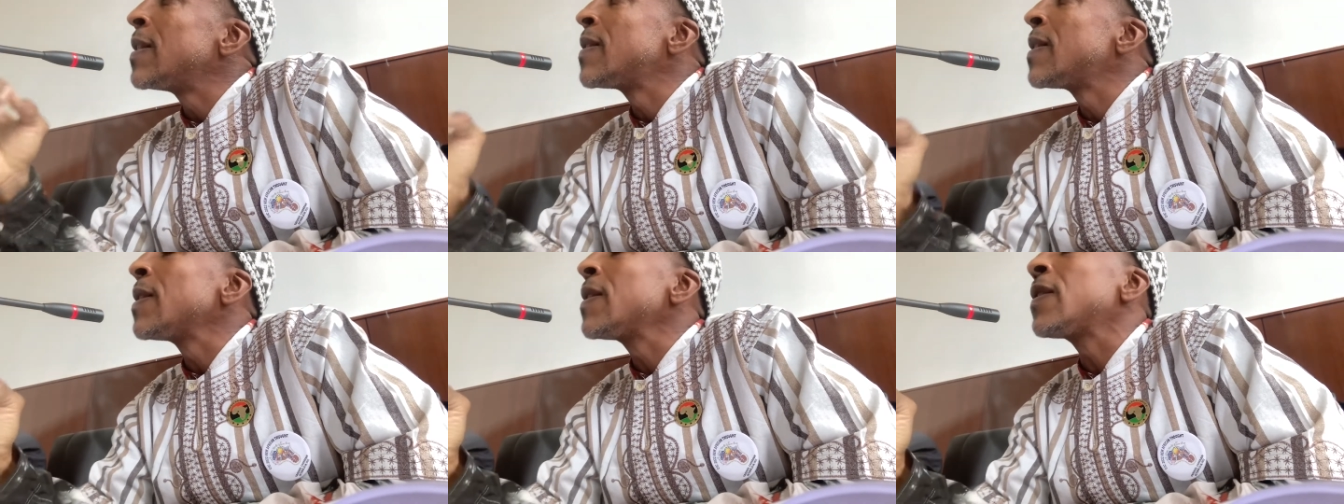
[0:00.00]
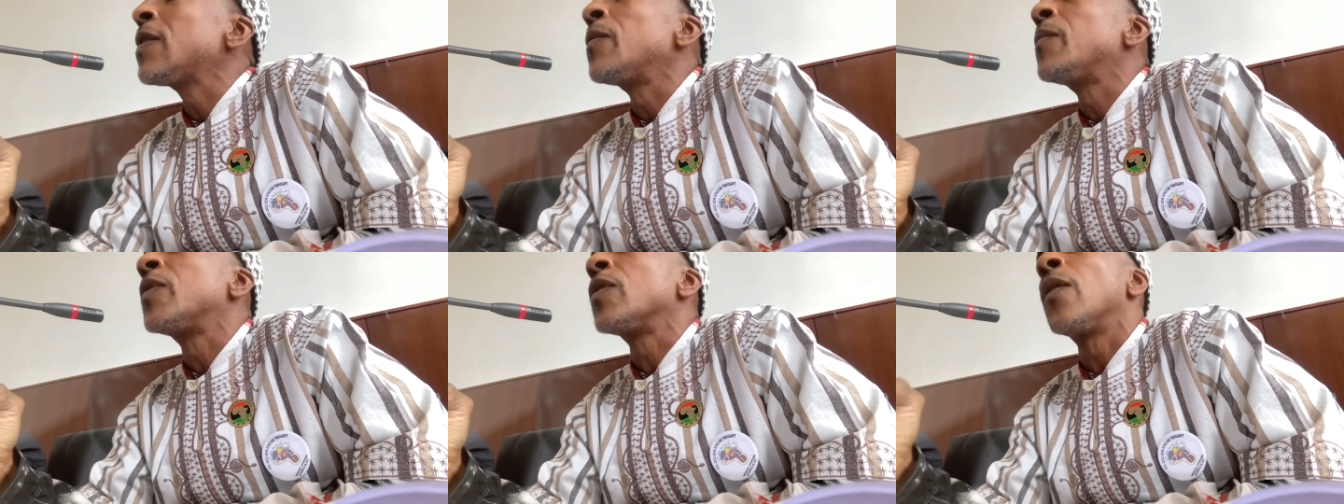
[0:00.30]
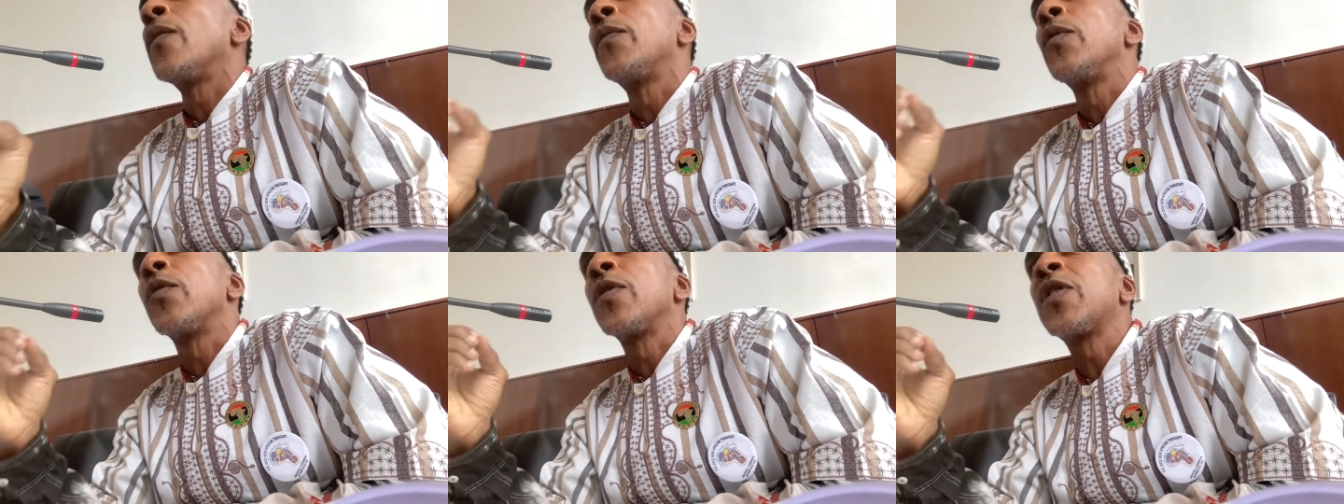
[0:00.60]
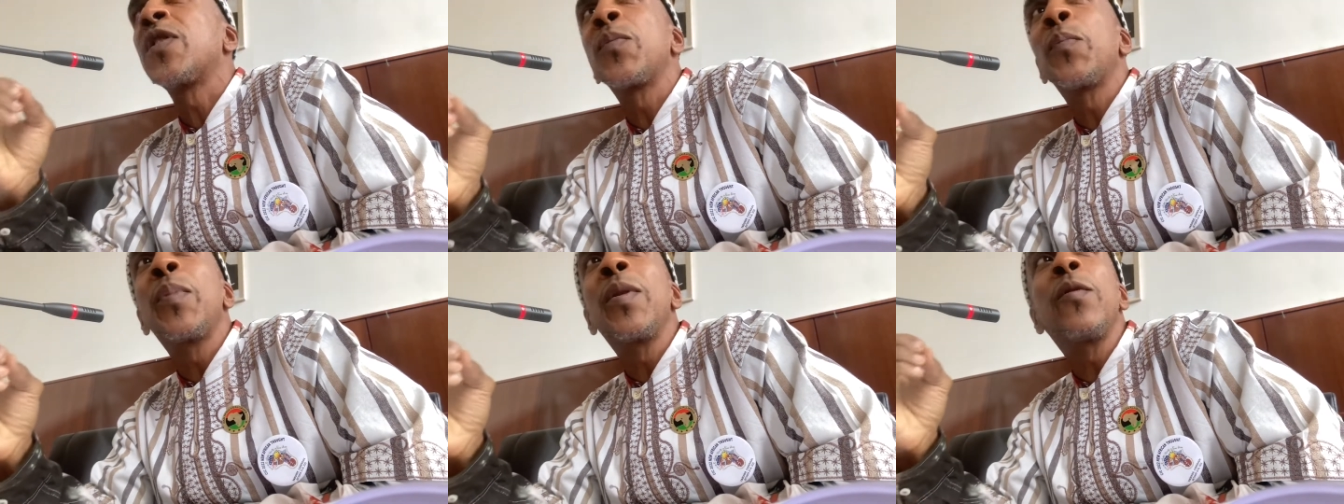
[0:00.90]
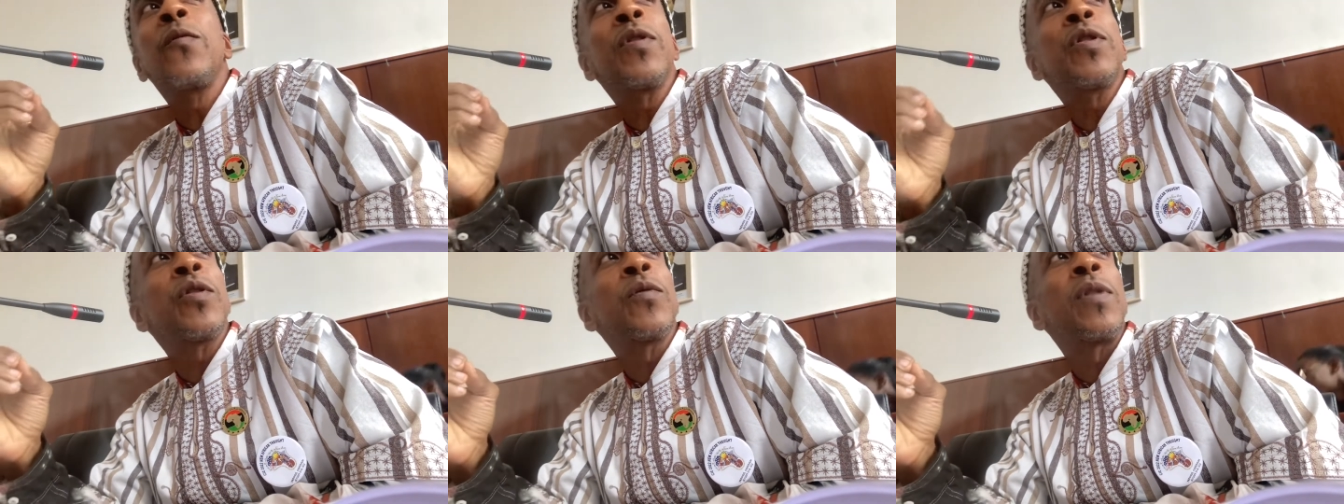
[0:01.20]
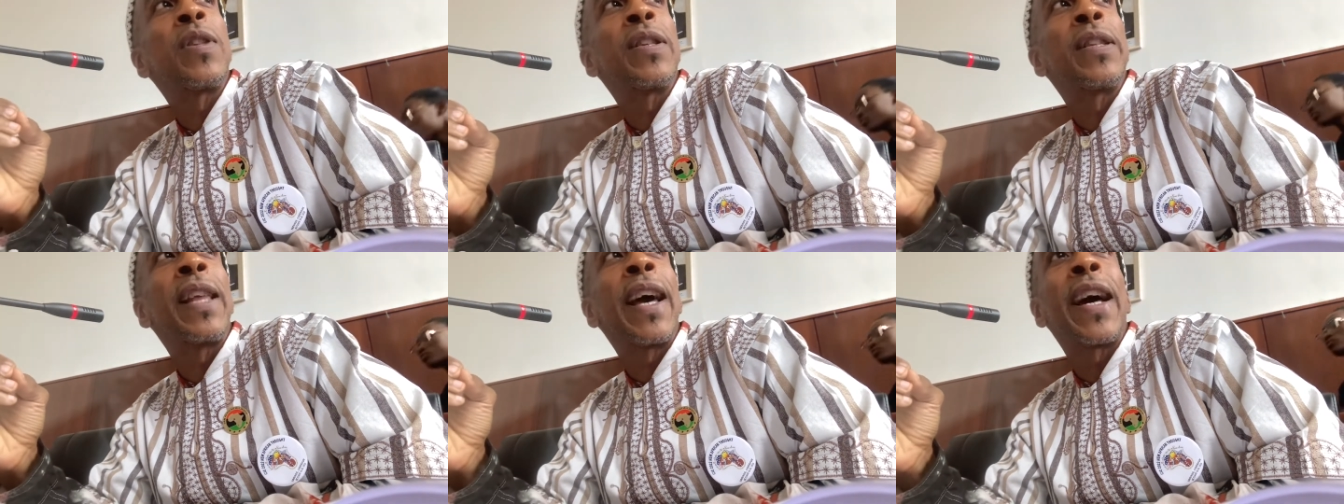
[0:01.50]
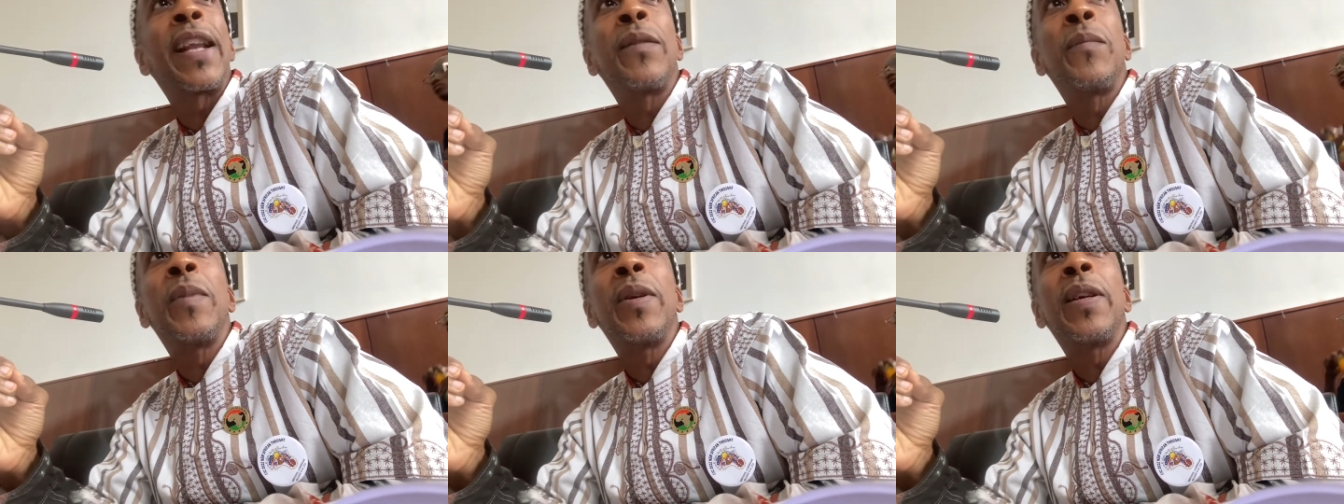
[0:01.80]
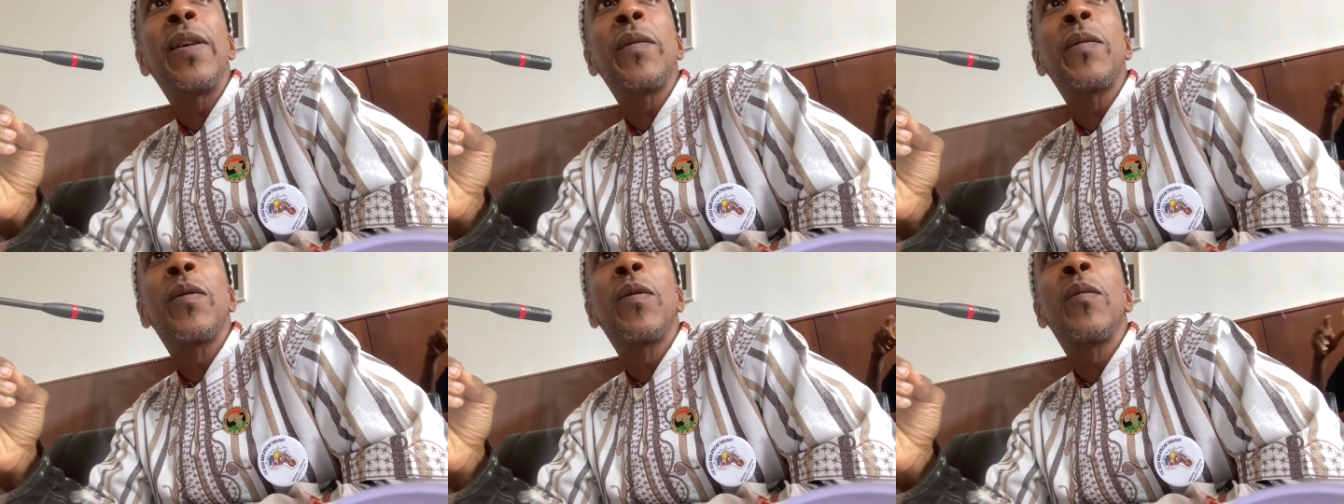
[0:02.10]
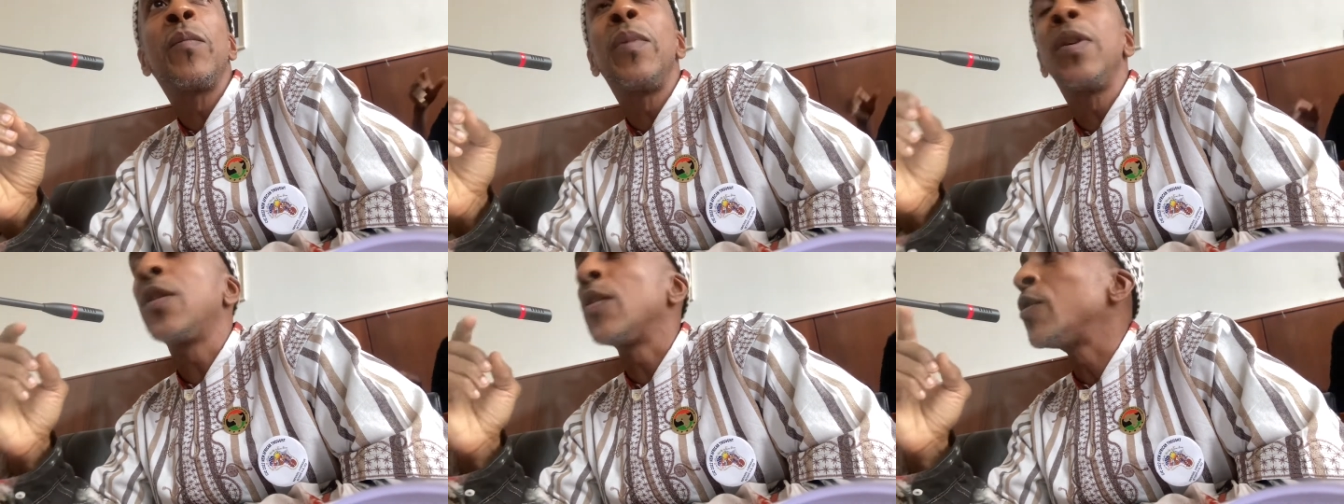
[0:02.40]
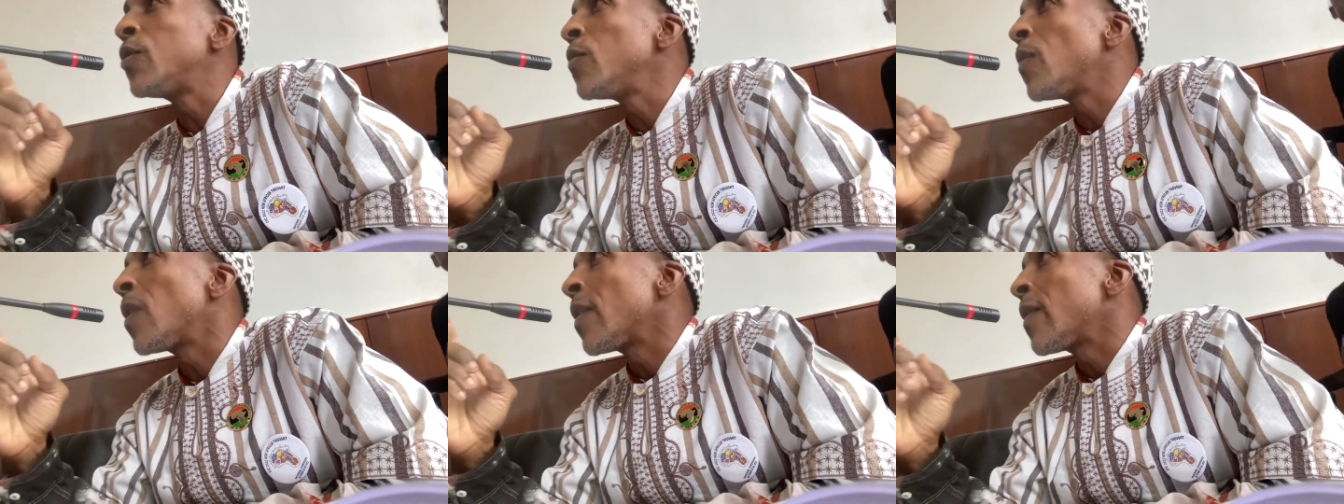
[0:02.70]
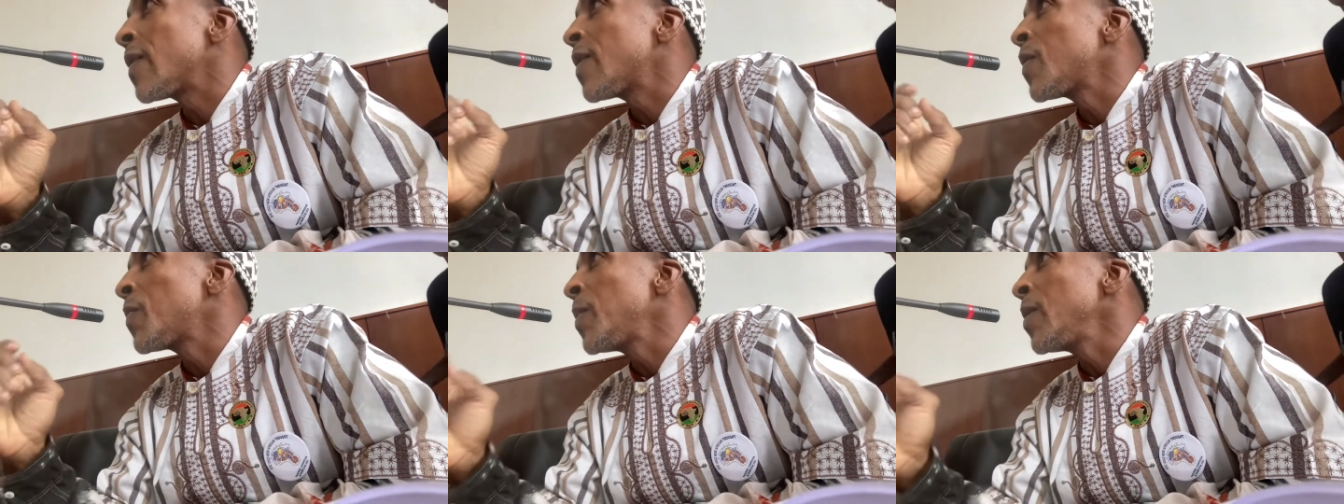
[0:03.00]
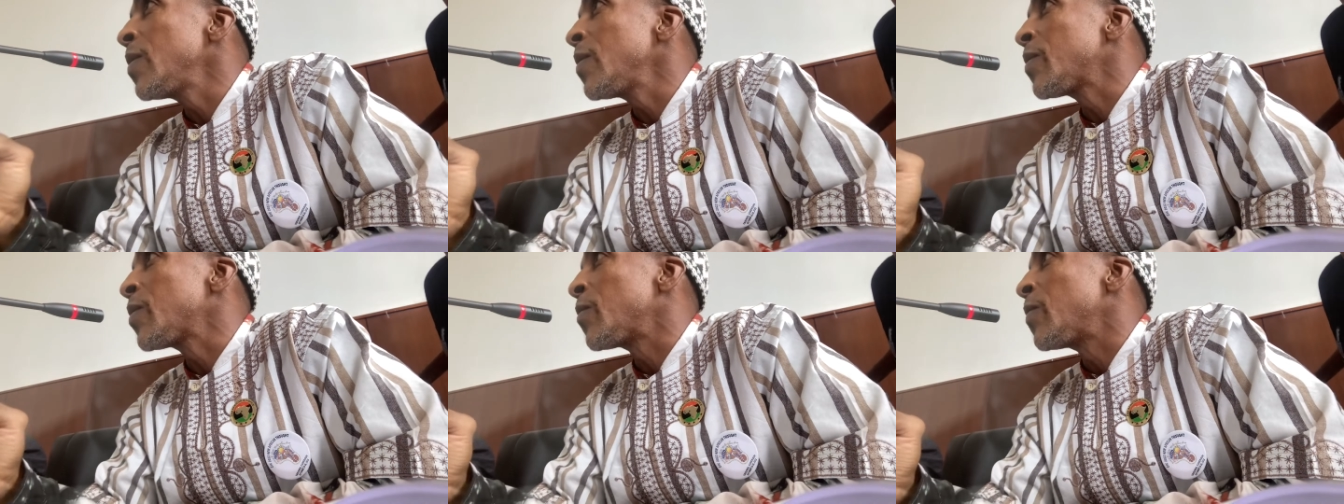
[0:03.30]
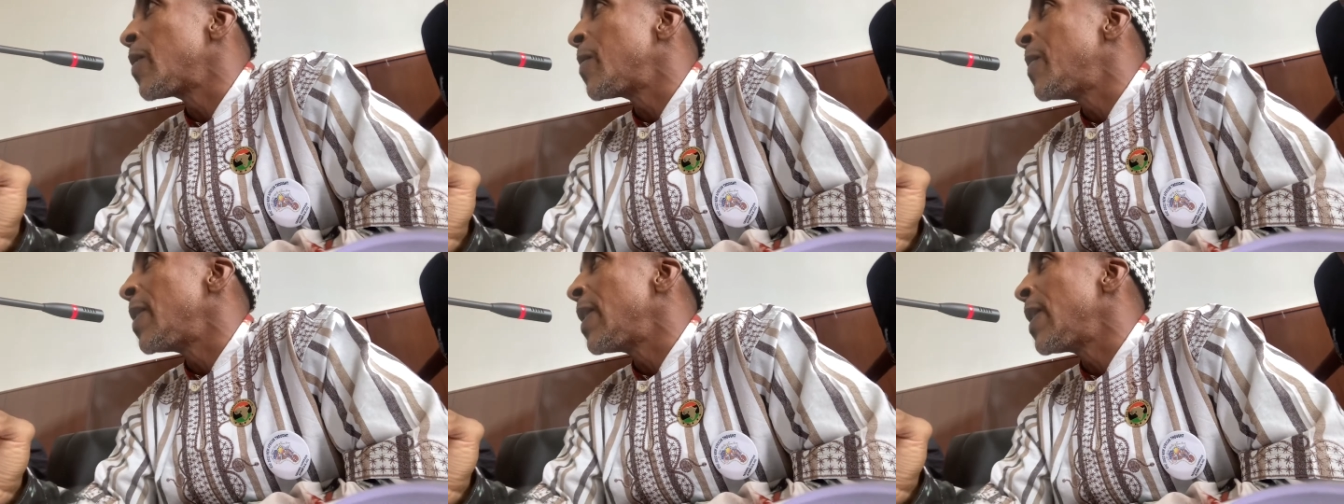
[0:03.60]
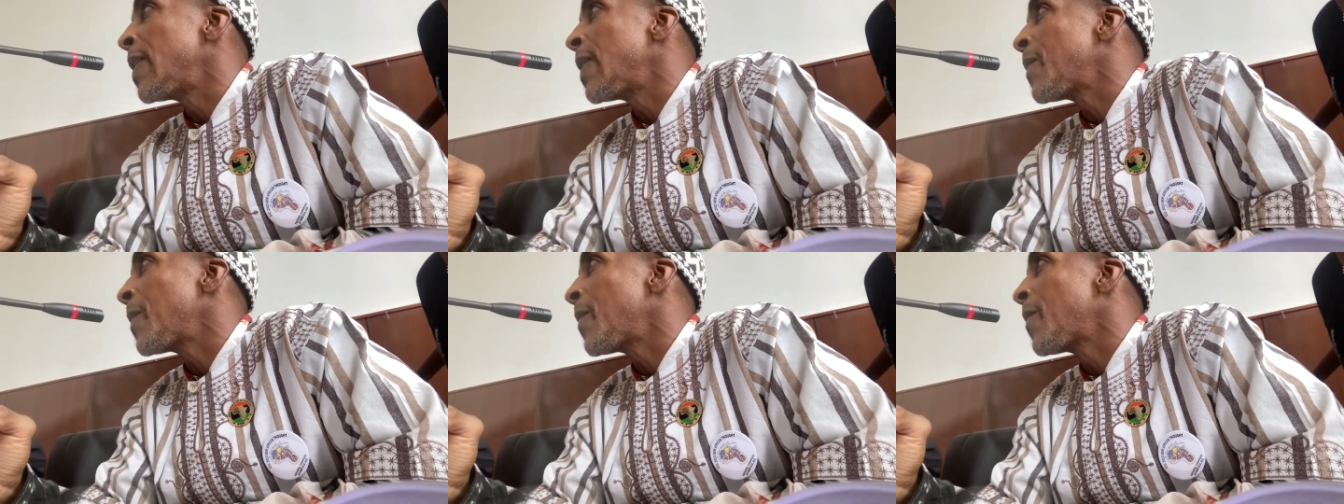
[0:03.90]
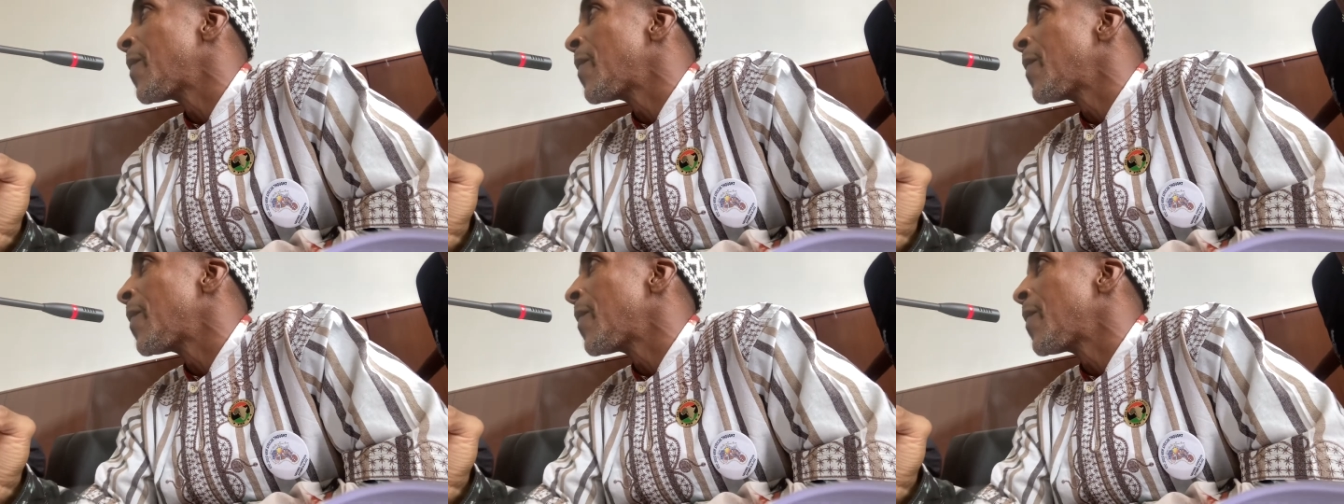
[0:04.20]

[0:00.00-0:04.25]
systems of your spiritual anatomy, because you are a spiritual being,